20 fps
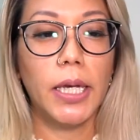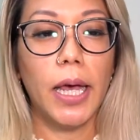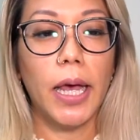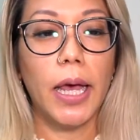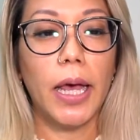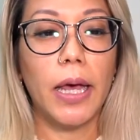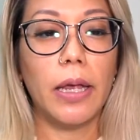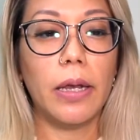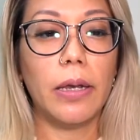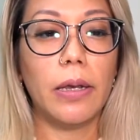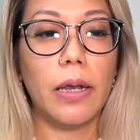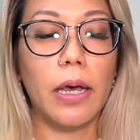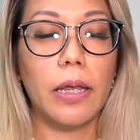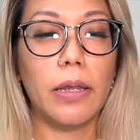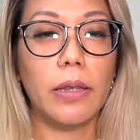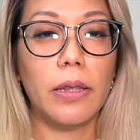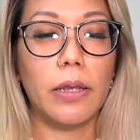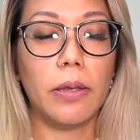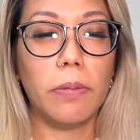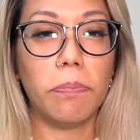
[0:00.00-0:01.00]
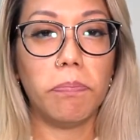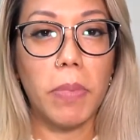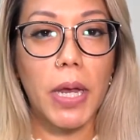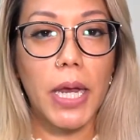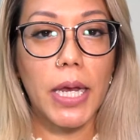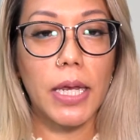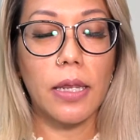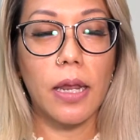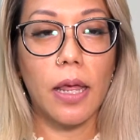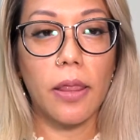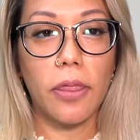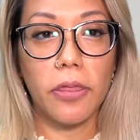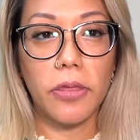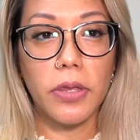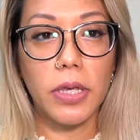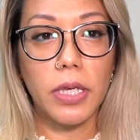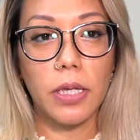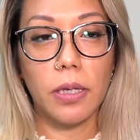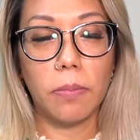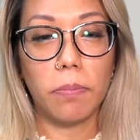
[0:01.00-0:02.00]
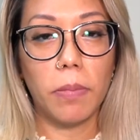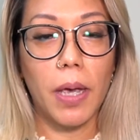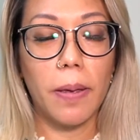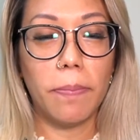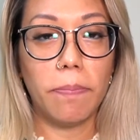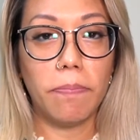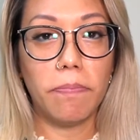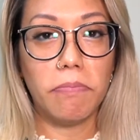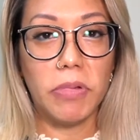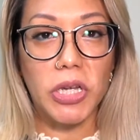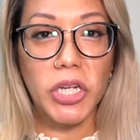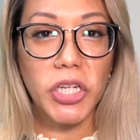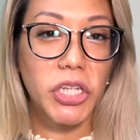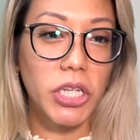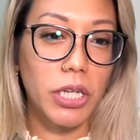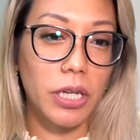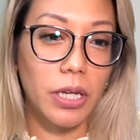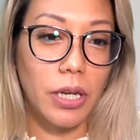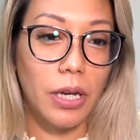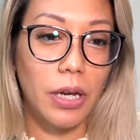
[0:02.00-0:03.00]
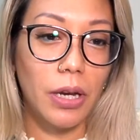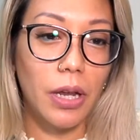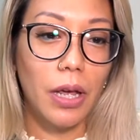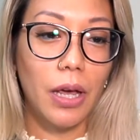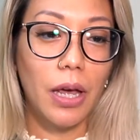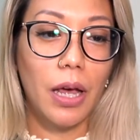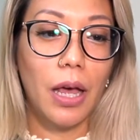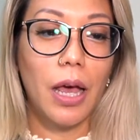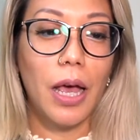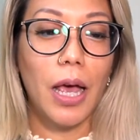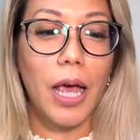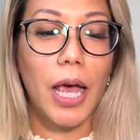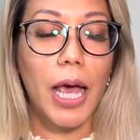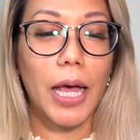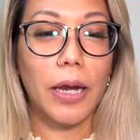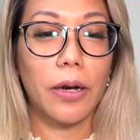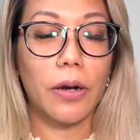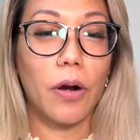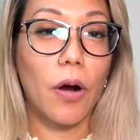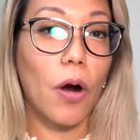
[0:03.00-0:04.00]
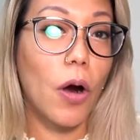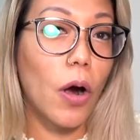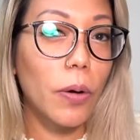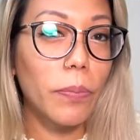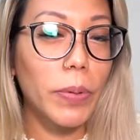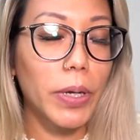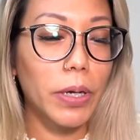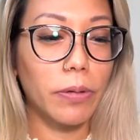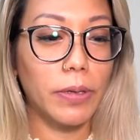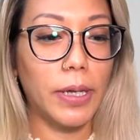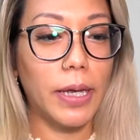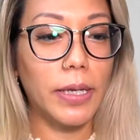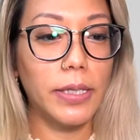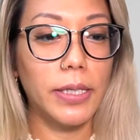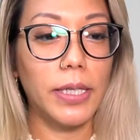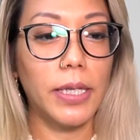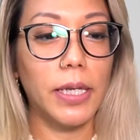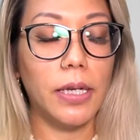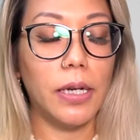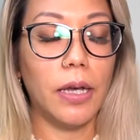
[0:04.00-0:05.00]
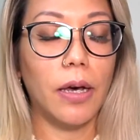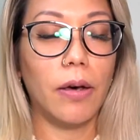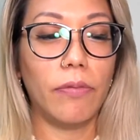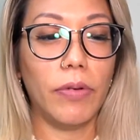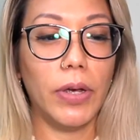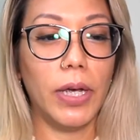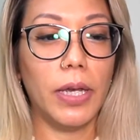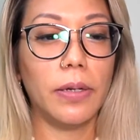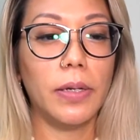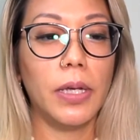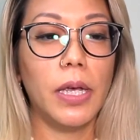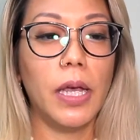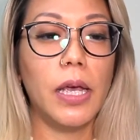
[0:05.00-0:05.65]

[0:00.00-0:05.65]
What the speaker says: and the main theme and mission and karmic lesson of it.